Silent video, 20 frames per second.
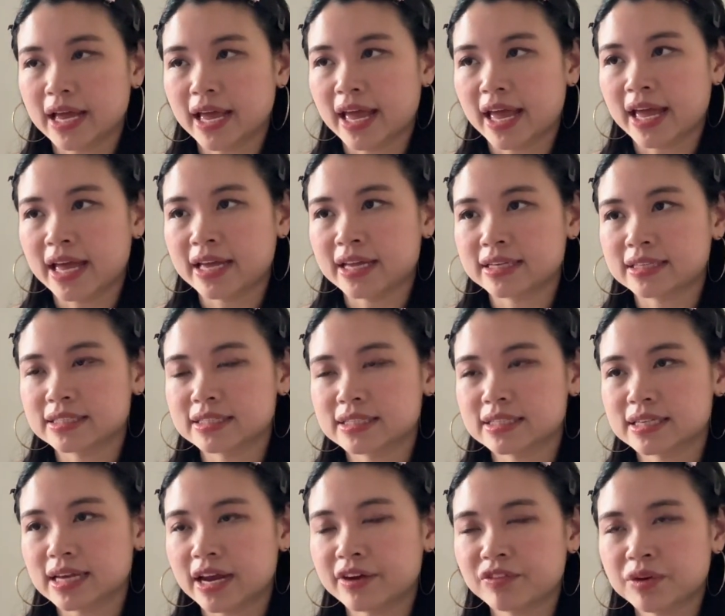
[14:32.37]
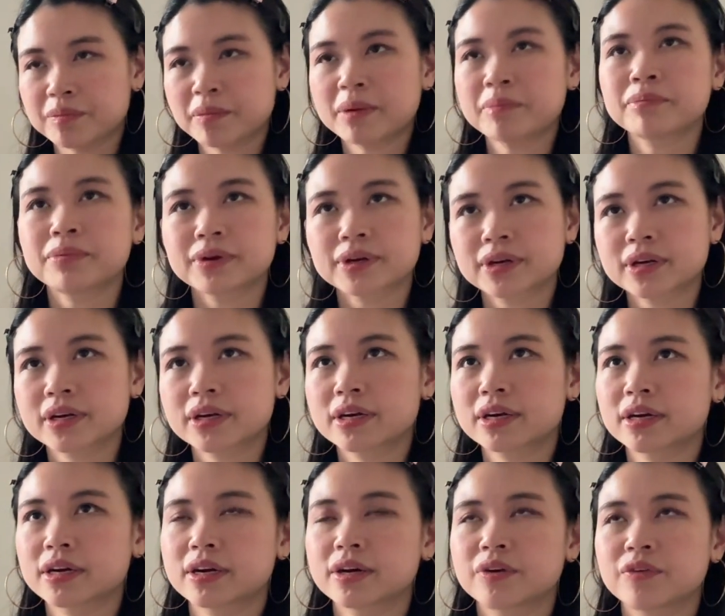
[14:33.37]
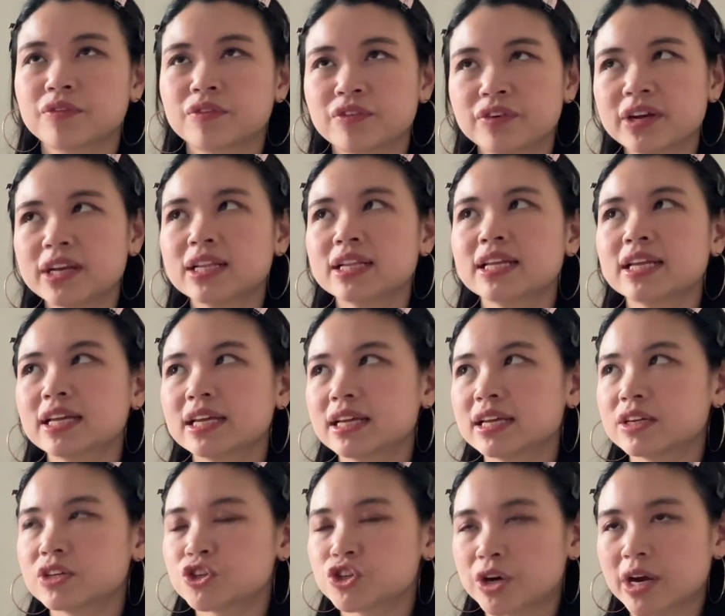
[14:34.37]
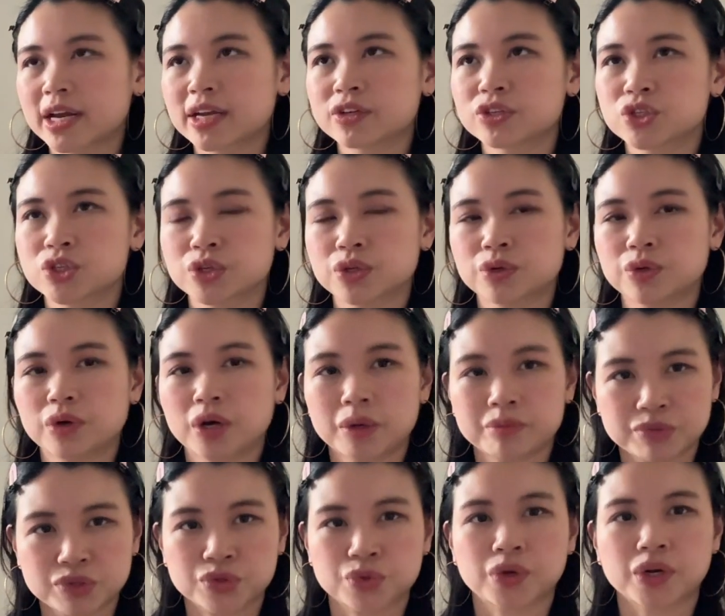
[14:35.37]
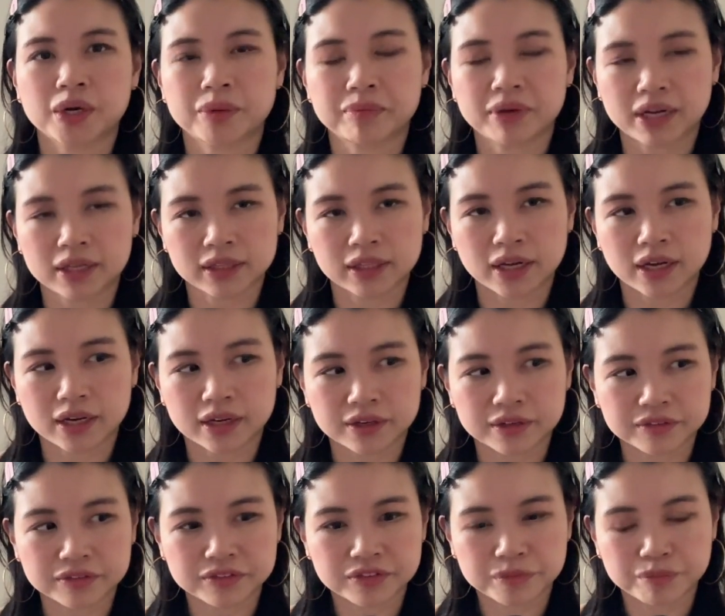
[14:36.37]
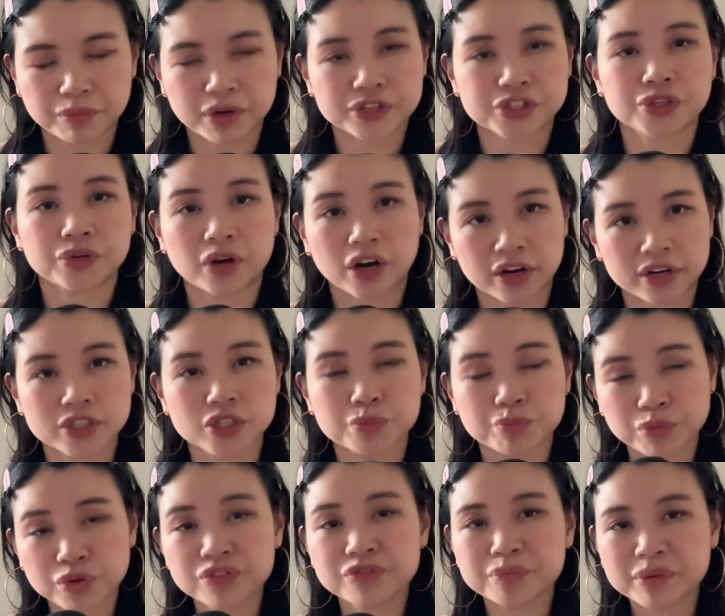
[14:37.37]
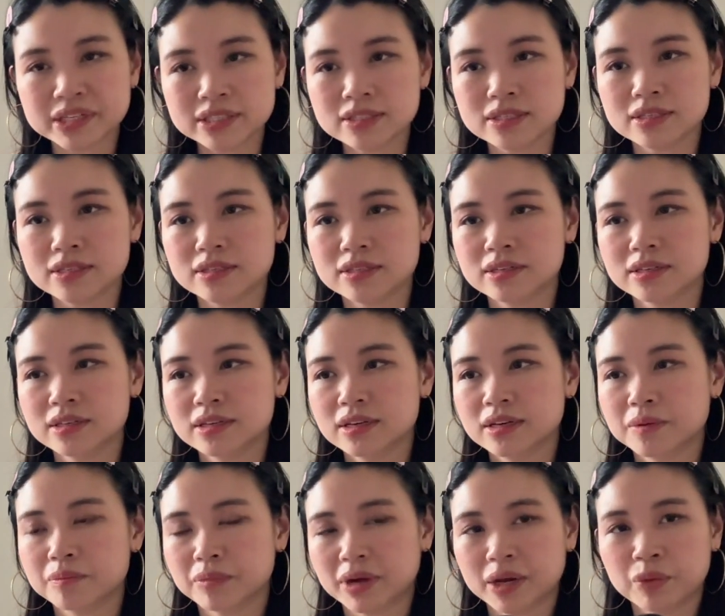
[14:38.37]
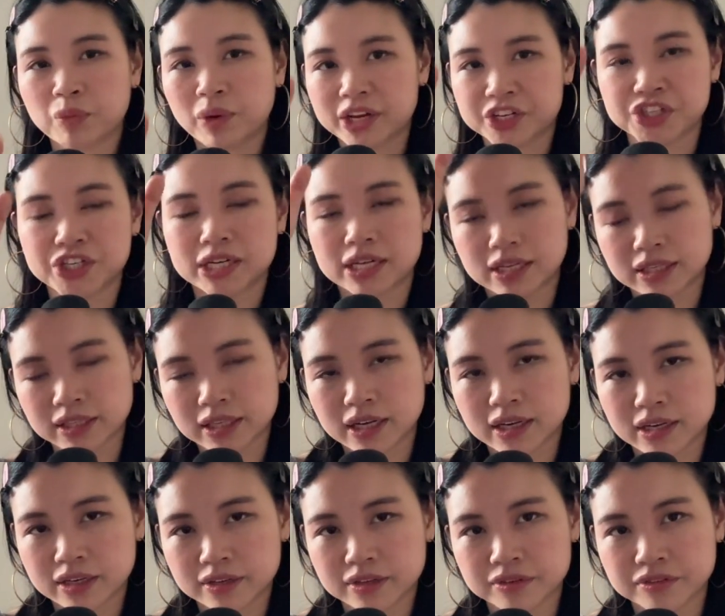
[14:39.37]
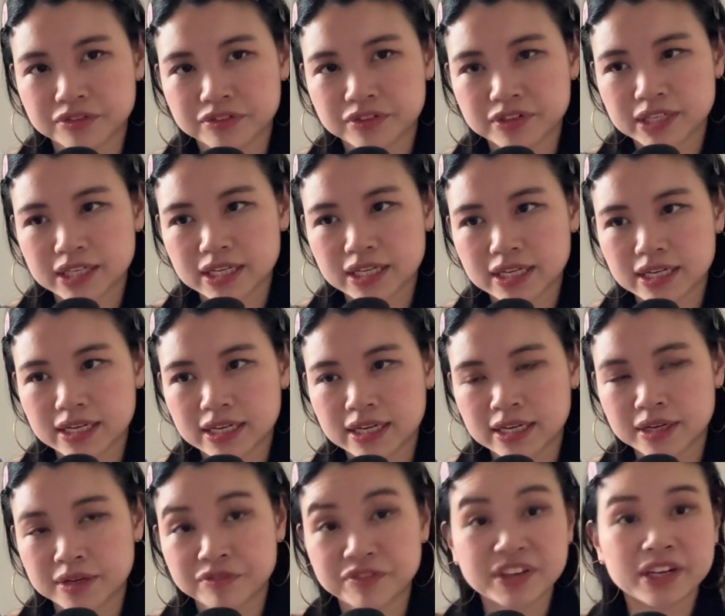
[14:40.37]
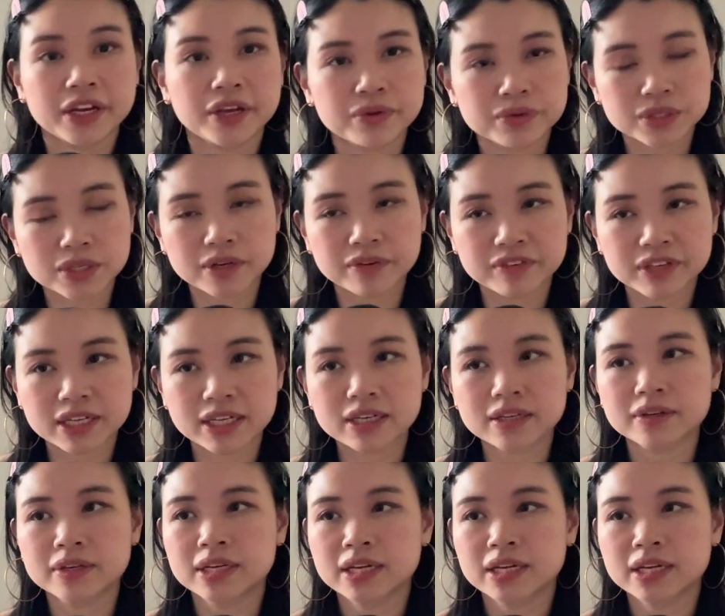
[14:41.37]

And I remember really trying to absorb a lot of martial arts movements by watching a lot of videos of it,